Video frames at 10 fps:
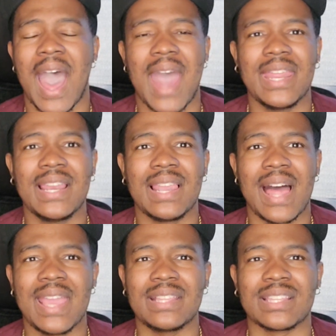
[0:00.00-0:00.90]
I didn't
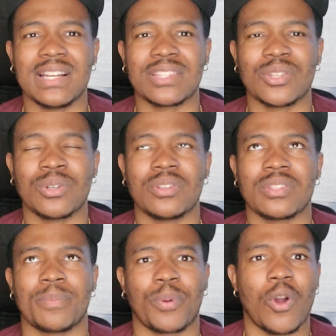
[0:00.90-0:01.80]
like the,
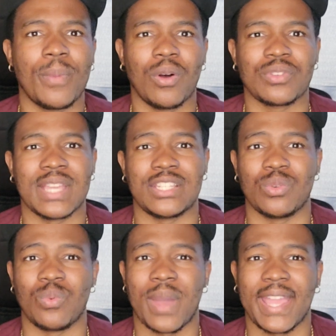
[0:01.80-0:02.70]
the, the promos that
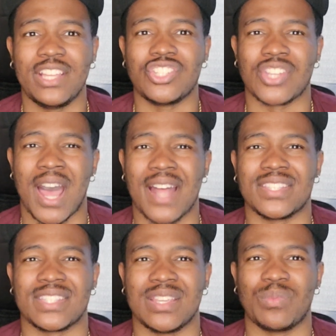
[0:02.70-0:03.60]
Dwayne
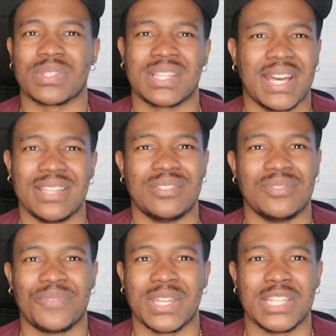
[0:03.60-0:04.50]
Johnson was
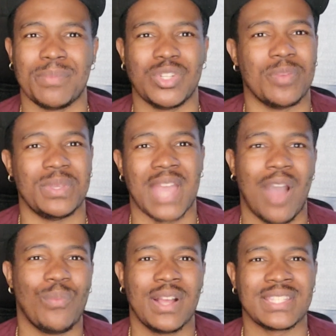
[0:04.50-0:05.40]
cutting for the WWE.
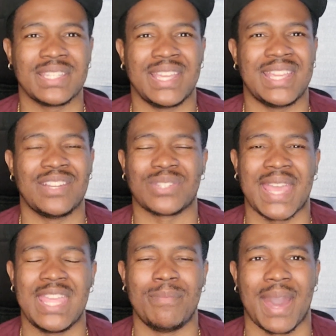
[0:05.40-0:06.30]
I wasn't
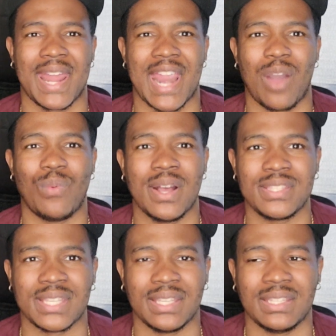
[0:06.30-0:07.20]
entertained by that. I
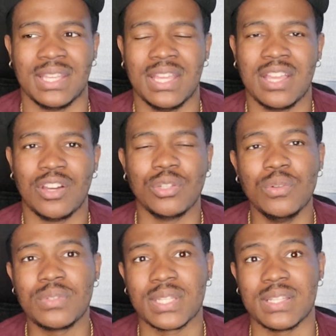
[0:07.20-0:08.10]
wasn't
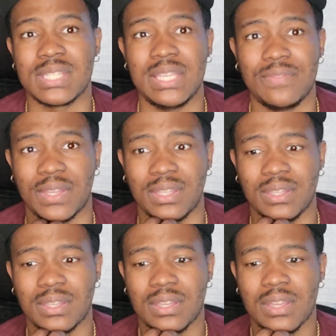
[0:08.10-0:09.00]
glued to the TV.
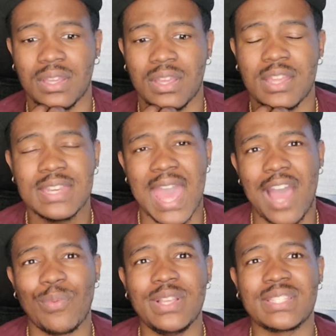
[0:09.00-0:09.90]

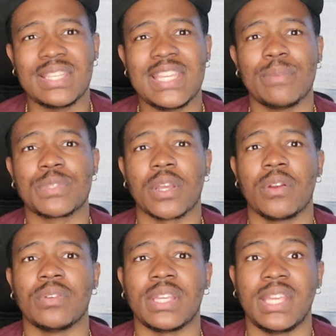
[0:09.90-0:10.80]
Now we see him
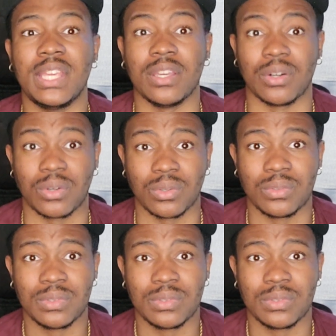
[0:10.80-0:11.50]
turn heel.